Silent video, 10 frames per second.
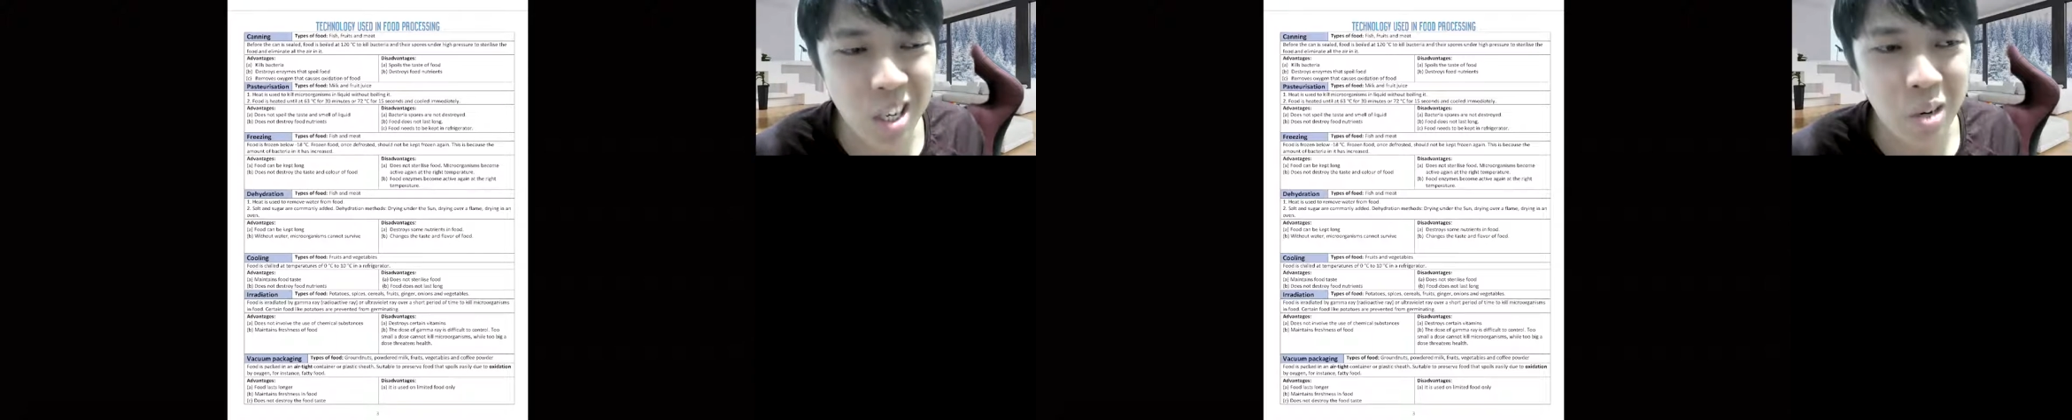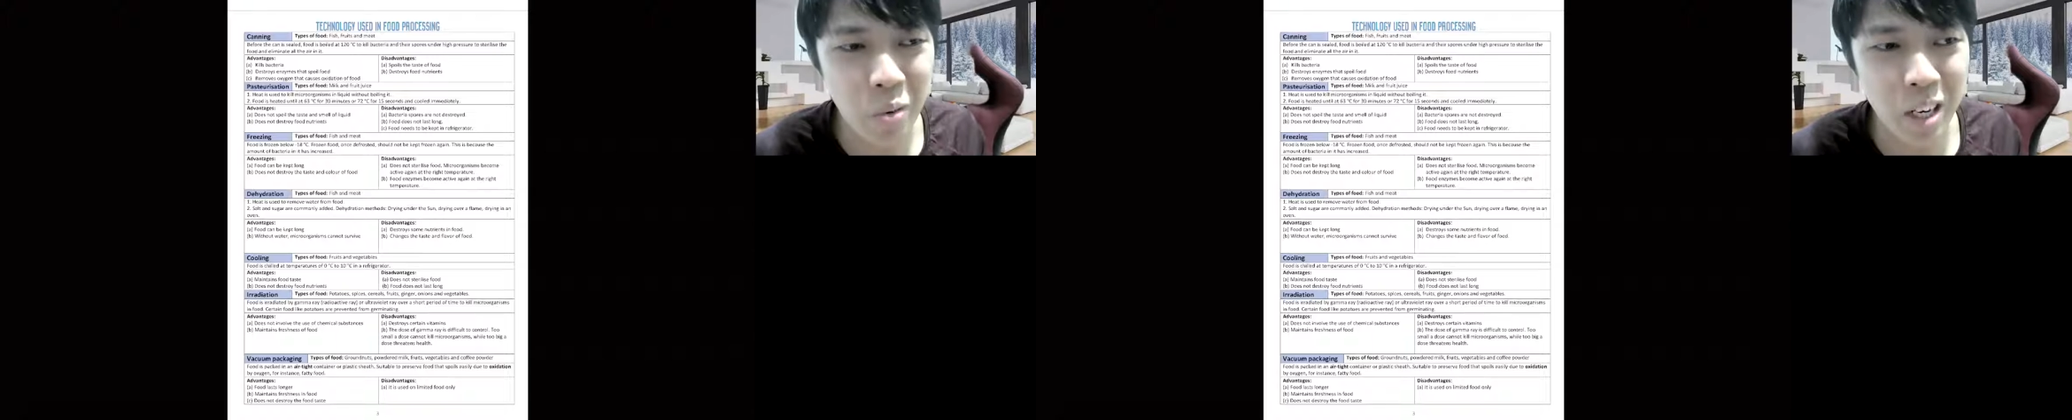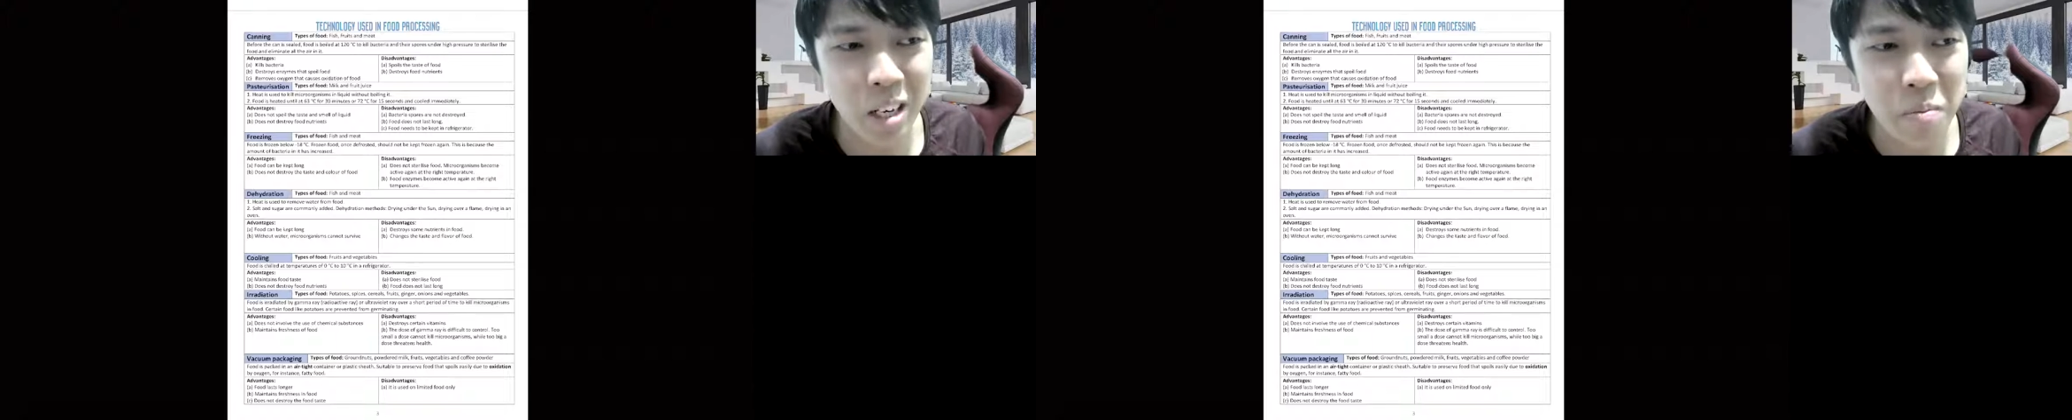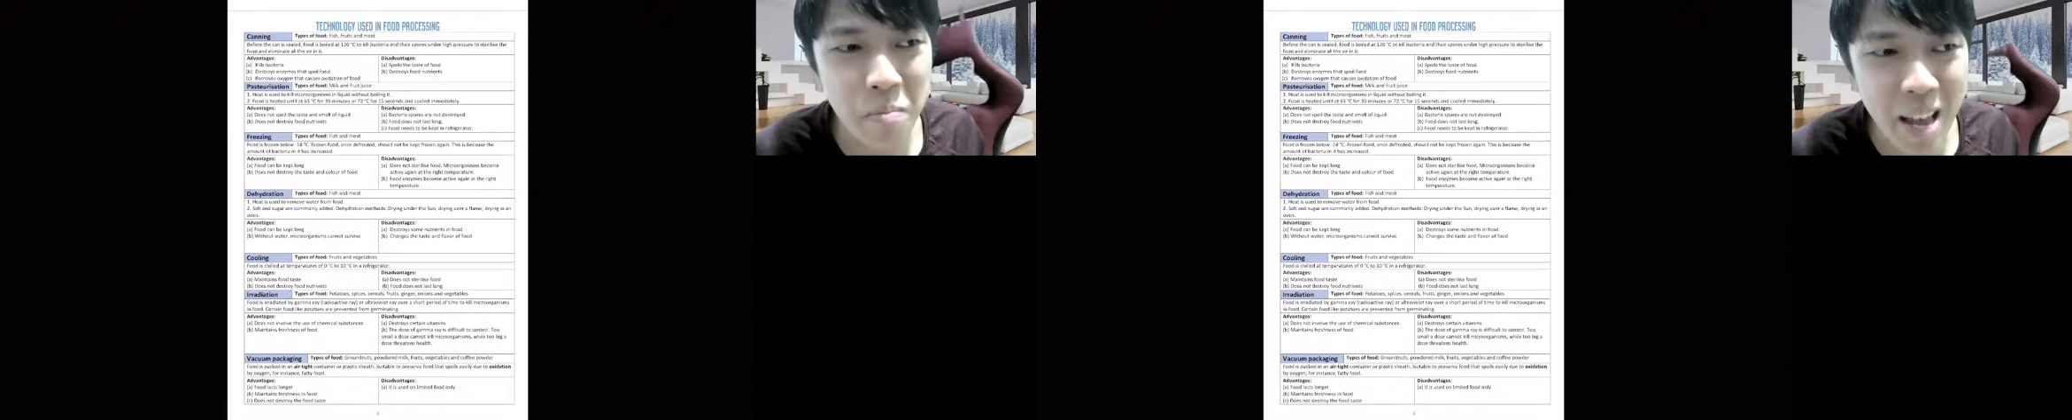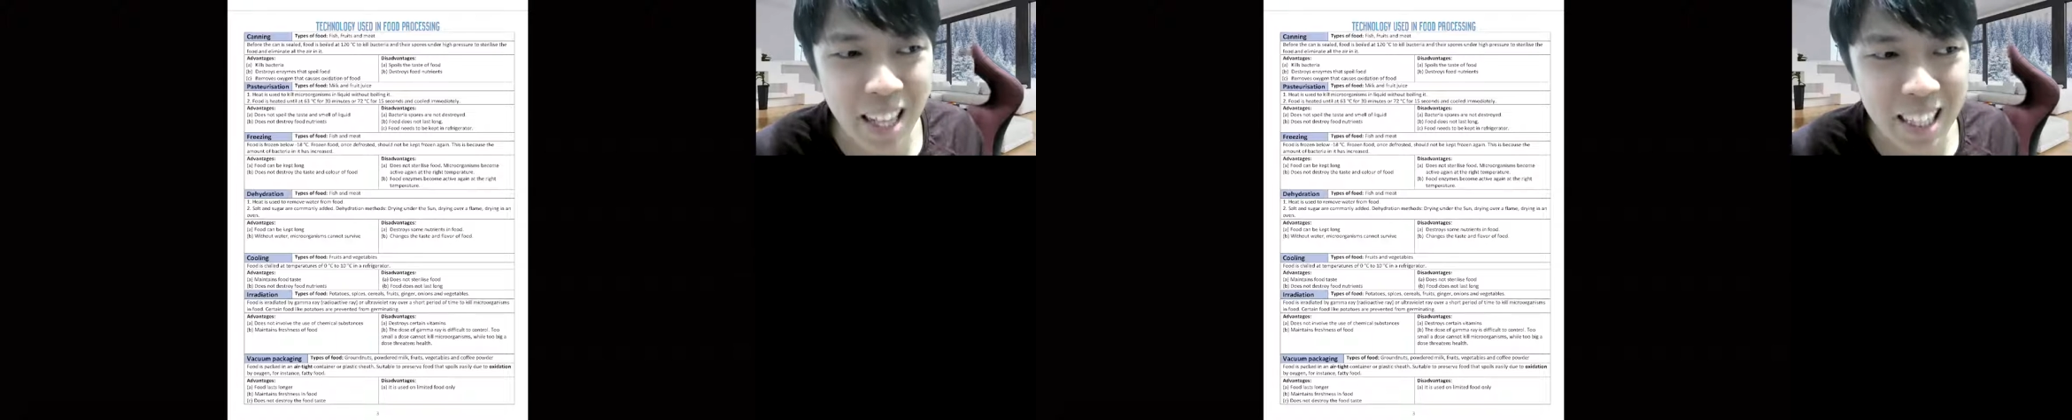what kind of
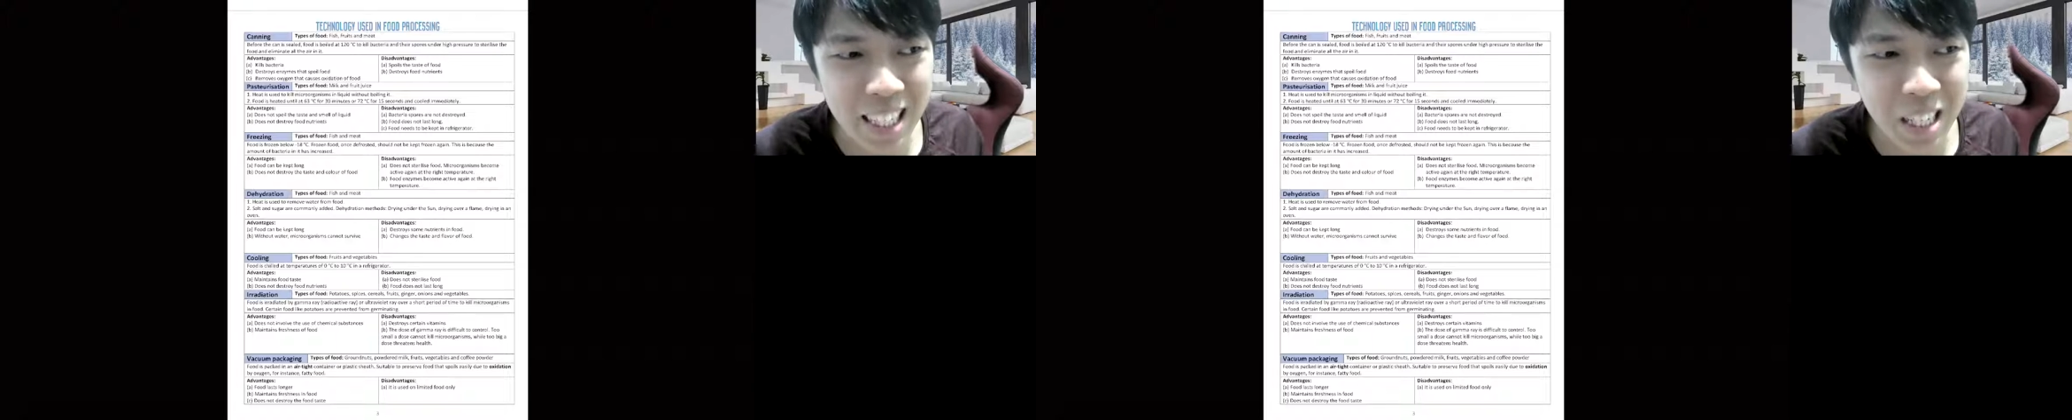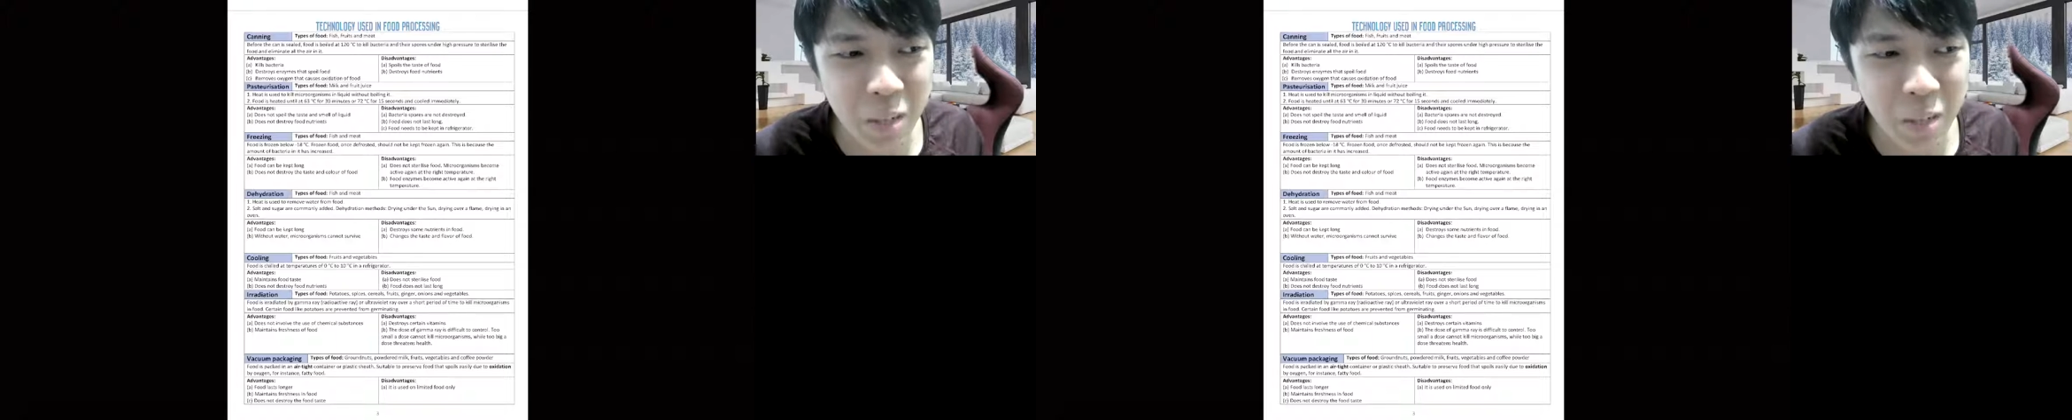method,